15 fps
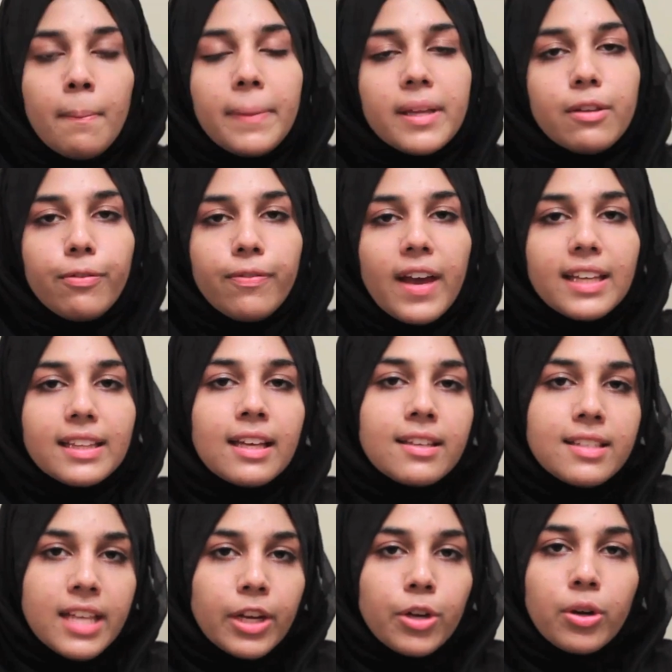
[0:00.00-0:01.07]
But the fact that
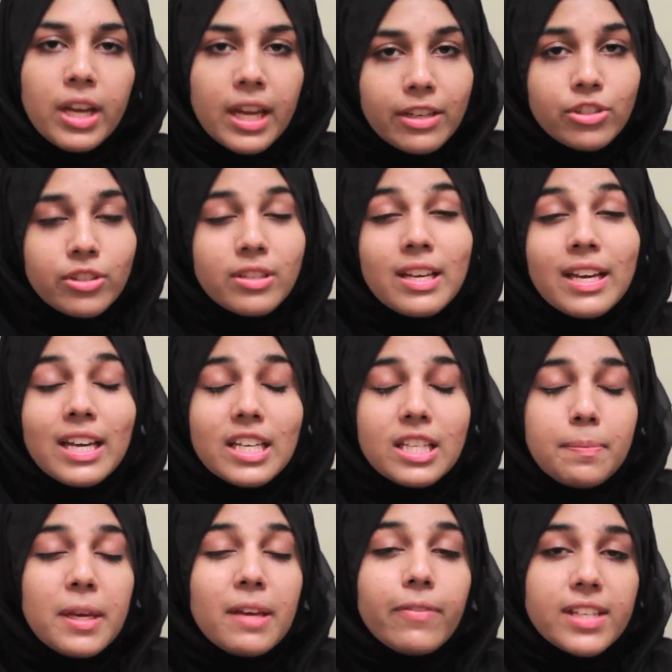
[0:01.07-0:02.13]
segregation is
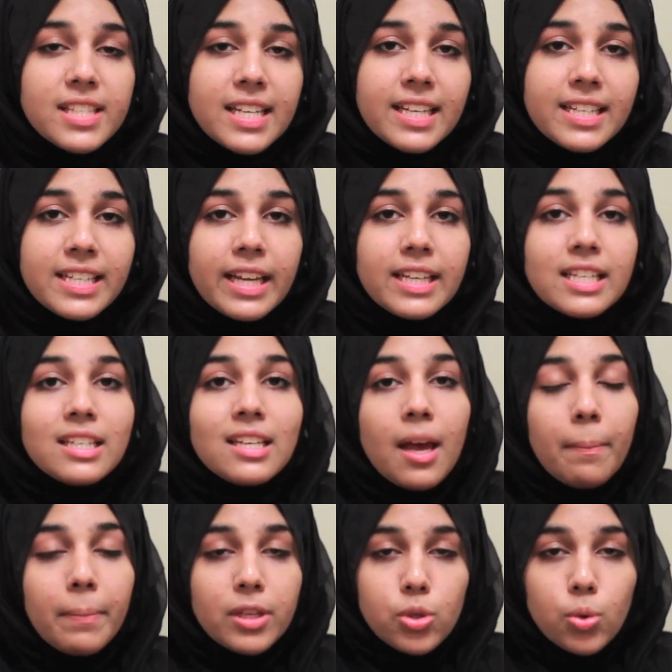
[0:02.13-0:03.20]
being facilitated
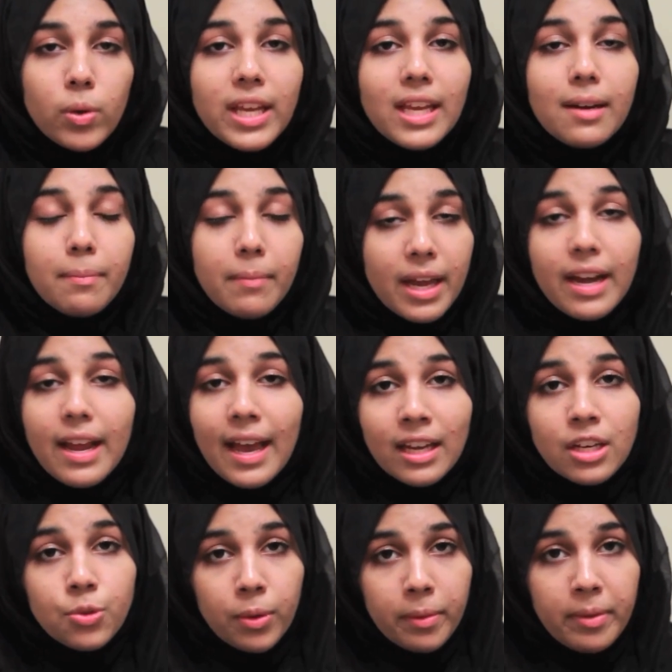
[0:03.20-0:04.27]
between men
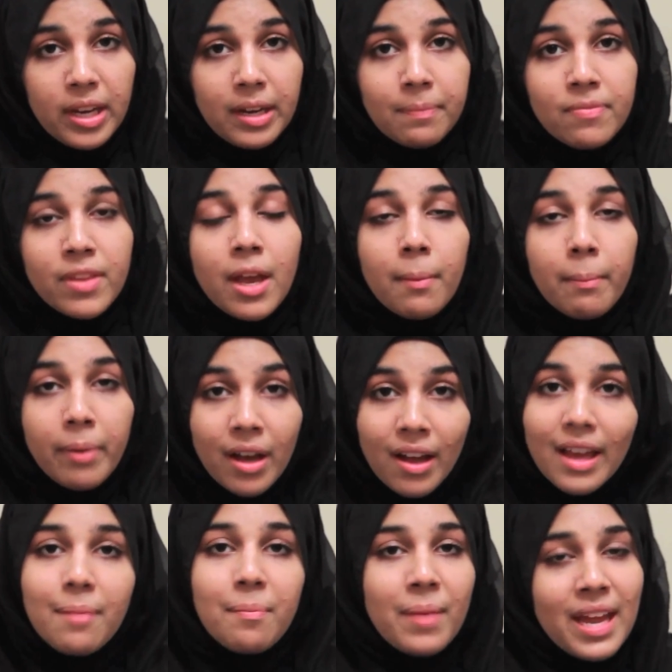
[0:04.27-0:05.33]
and women,
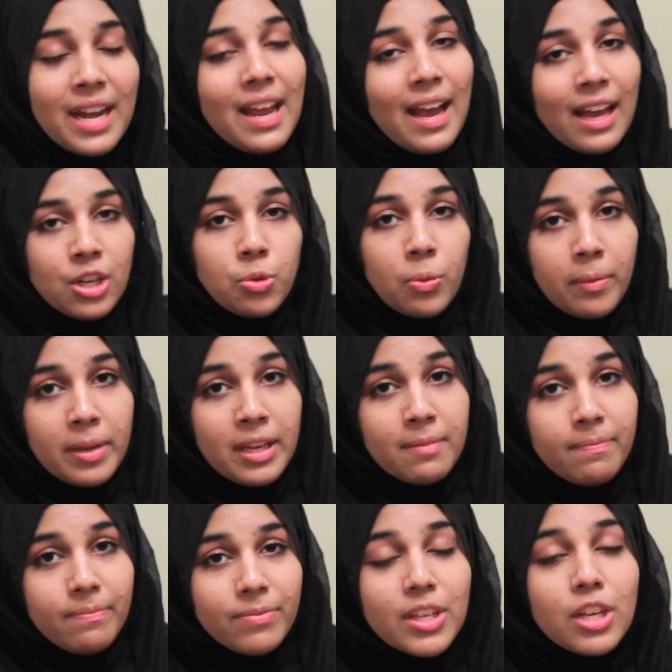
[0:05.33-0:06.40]
by men and women,
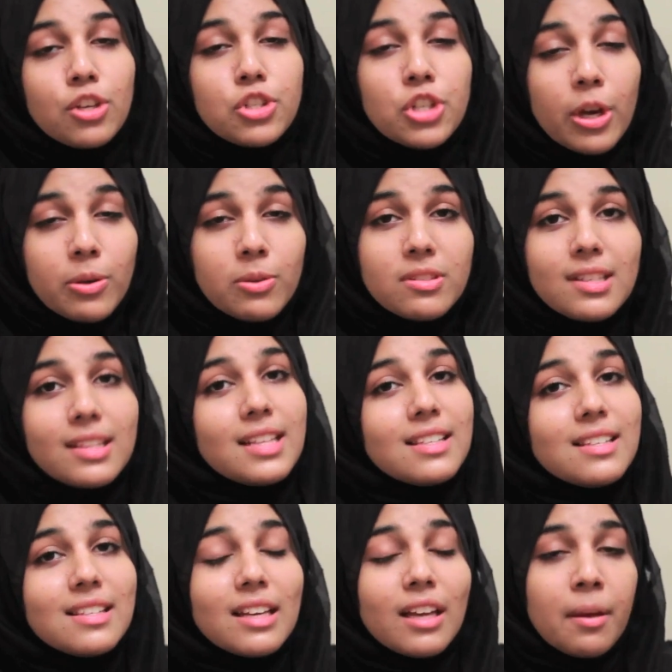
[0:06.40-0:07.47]
shows that this
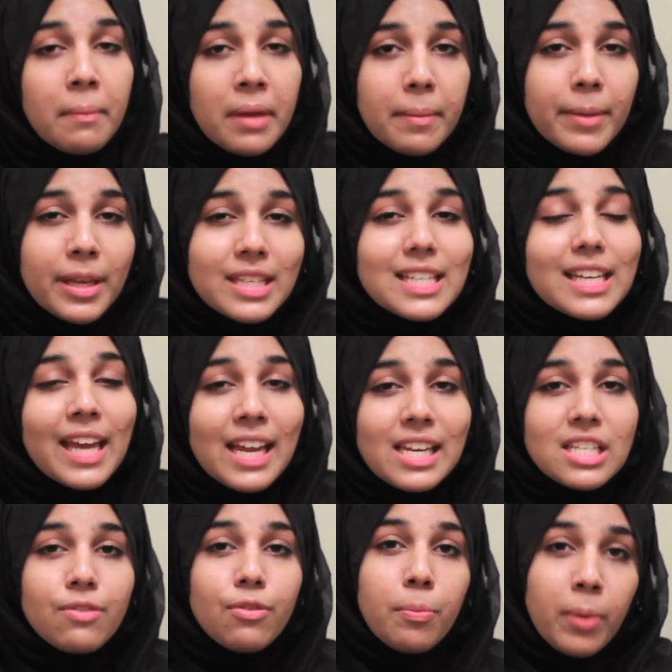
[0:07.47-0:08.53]
is a commitment to
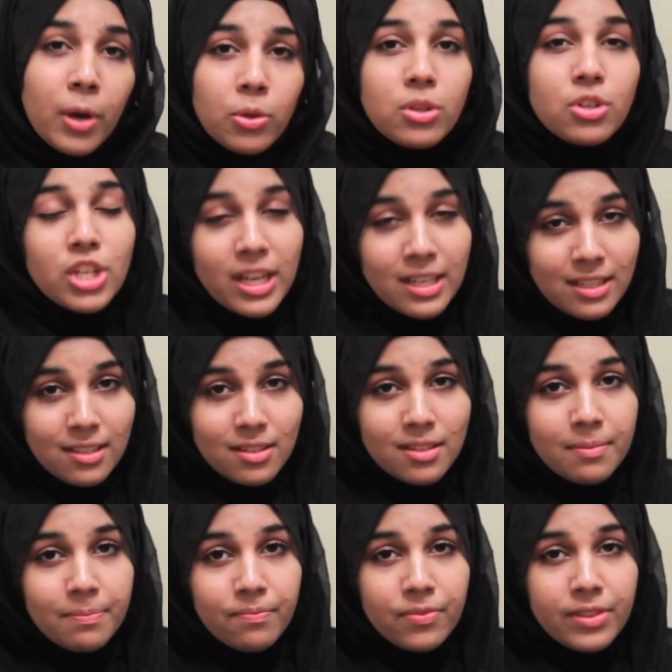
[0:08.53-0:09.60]
cater for both genders.
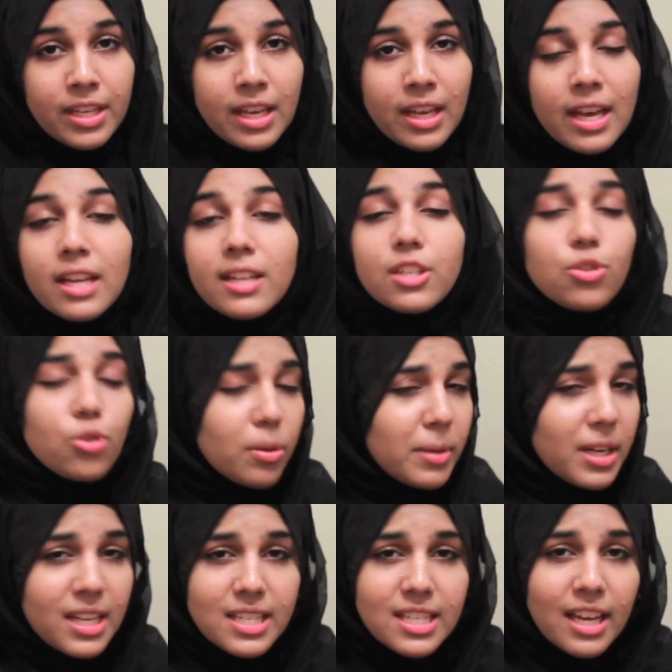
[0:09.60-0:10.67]

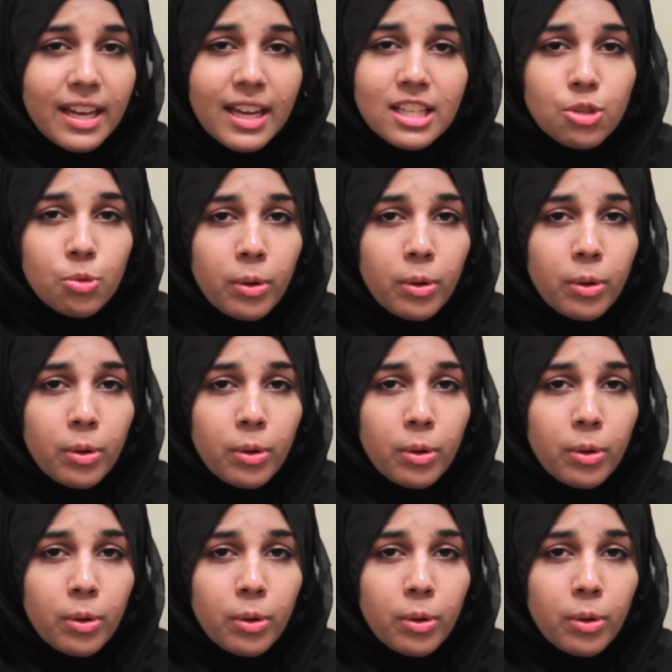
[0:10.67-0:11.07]
Discriminating against